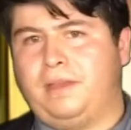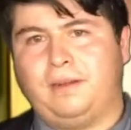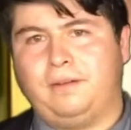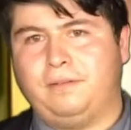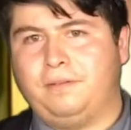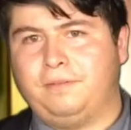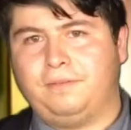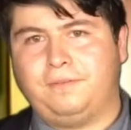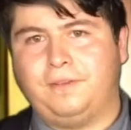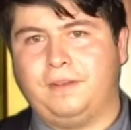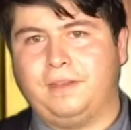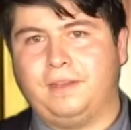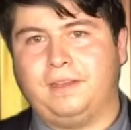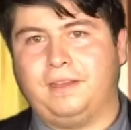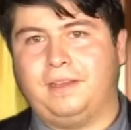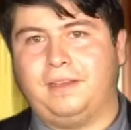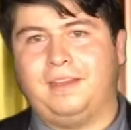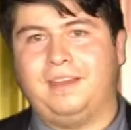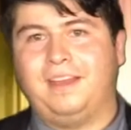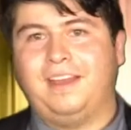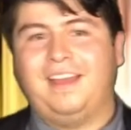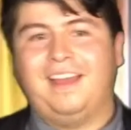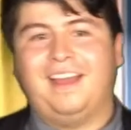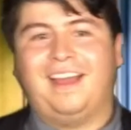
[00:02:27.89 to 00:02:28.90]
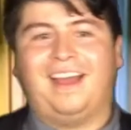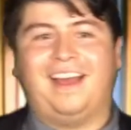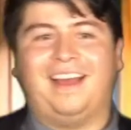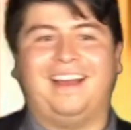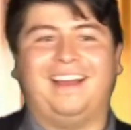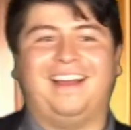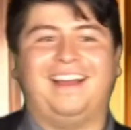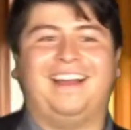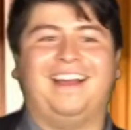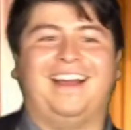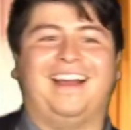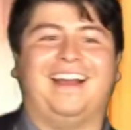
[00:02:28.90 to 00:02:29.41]
I don't know if I.
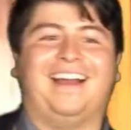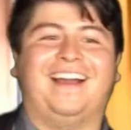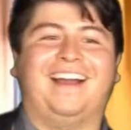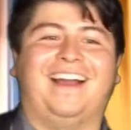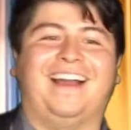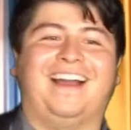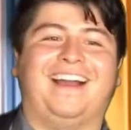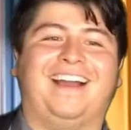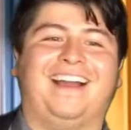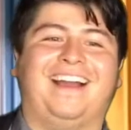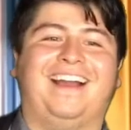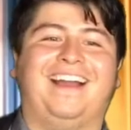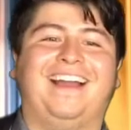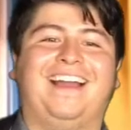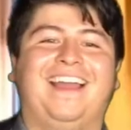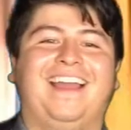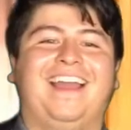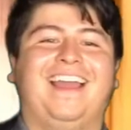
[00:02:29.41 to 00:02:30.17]
Yeah.